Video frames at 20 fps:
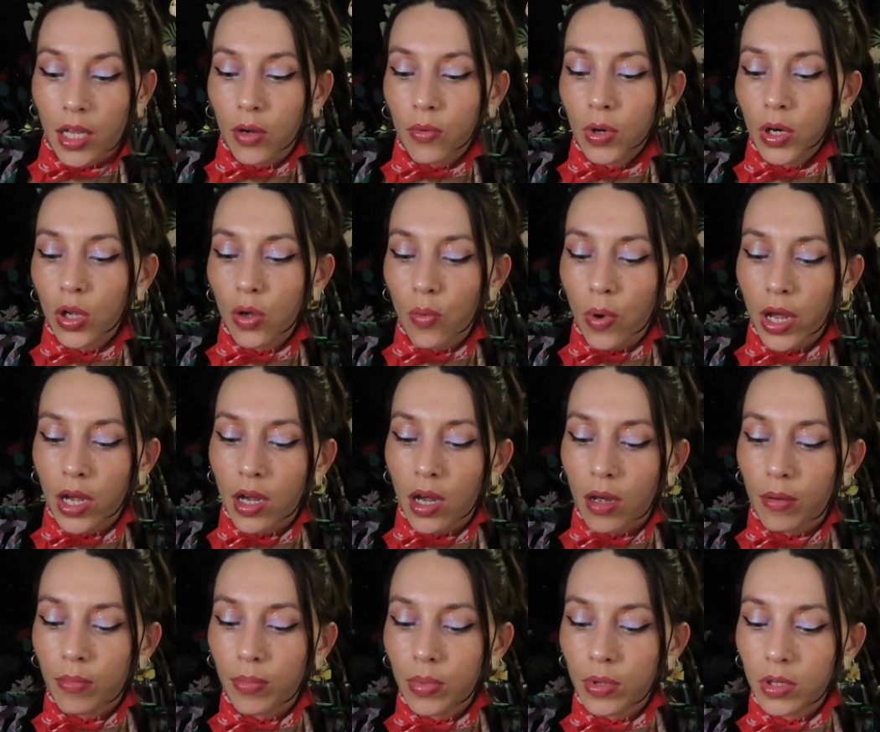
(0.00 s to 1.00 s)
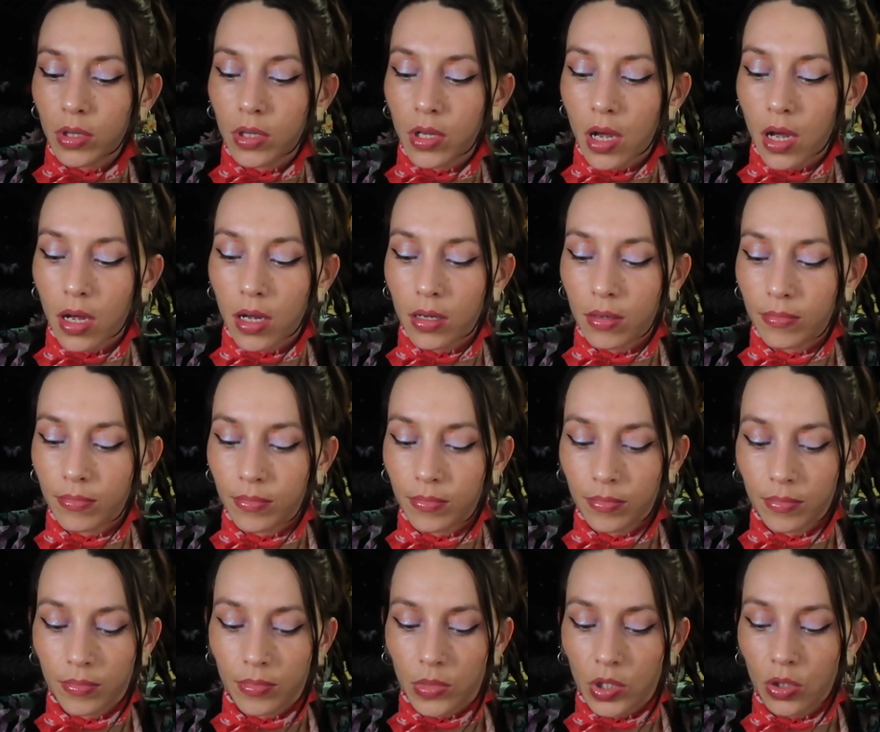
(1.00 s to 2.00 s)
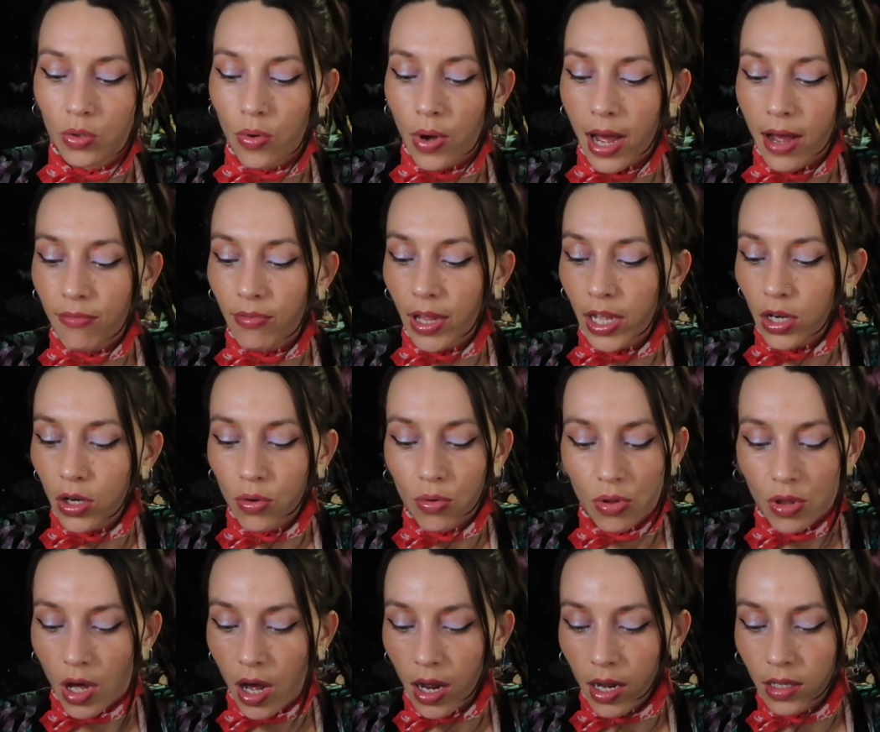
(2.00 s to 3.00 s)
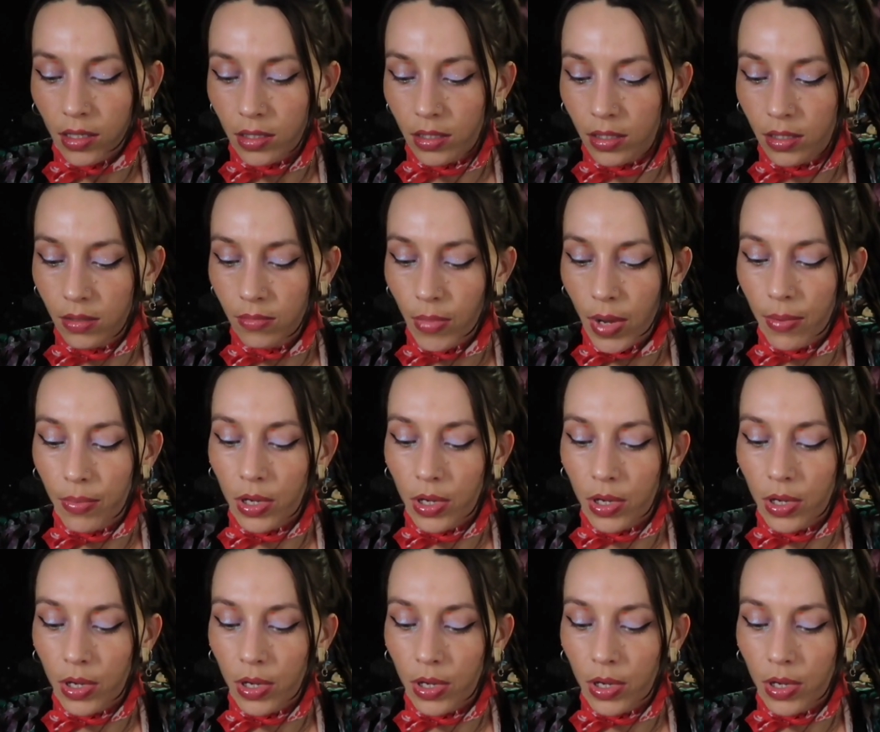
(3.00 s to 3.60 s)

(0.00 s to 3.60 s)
Like when you wake up, um, you have like new thoughts.